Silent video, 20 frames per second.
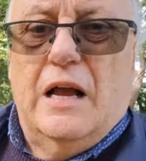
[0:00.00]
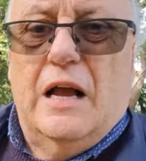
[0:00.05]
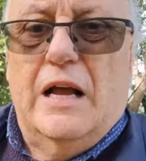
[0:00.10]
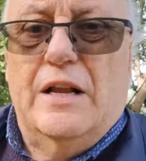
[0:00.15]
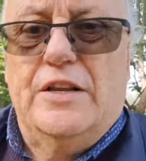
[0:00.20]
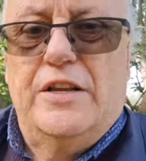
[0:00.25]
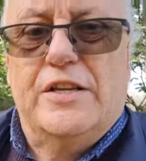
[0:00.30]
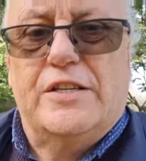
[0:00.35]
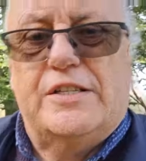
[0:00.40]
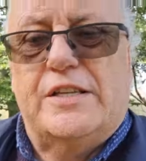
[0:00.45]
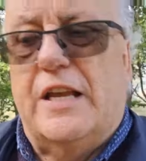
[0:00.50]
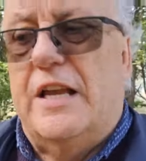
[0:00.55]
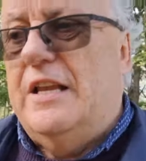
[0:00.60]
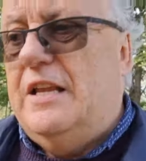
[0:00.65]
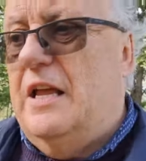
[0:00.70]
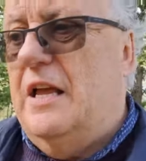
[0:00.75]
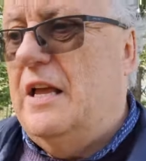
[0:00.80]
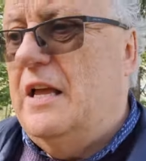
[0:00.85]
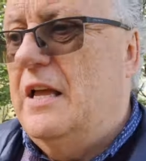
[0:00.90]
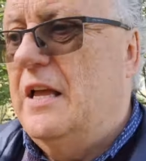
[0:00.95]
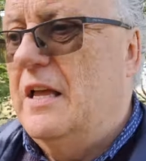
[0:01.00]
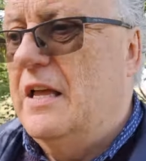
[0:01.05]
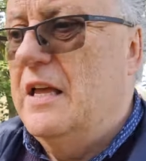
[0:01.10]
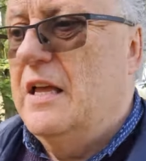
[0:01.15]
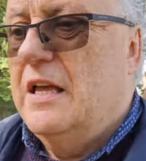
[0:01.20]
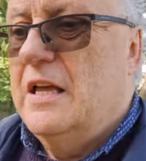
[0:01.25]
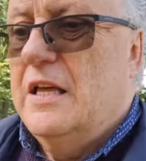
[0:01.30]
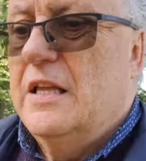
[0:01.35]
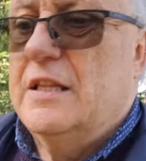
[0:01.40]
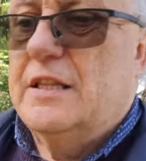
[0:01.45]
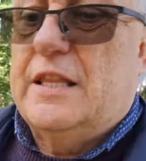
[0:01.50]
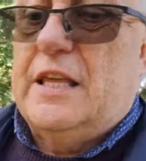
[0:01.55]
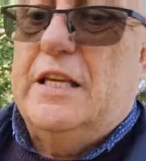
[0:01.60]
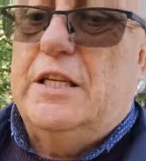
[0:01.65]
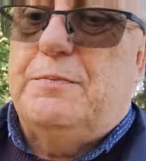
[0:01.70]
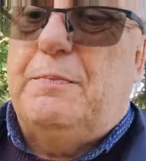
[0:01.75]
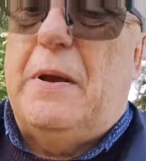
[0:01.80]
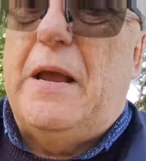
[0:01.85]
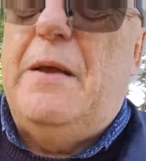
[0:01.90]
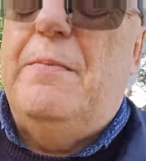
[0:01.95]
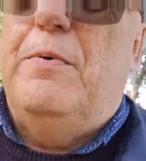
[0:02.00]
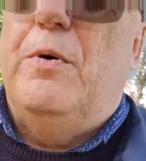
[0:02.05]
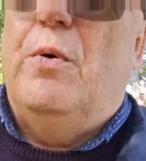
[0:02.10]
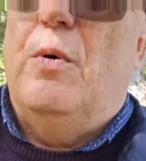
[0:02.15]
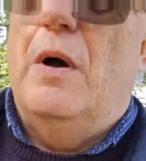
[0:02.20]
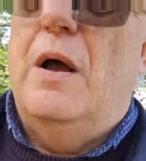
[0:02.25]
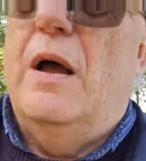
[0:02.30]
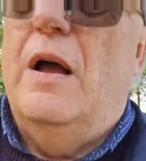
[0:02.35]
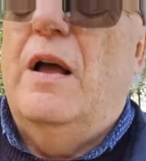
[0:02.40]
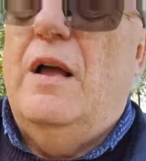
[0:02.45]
and you see these people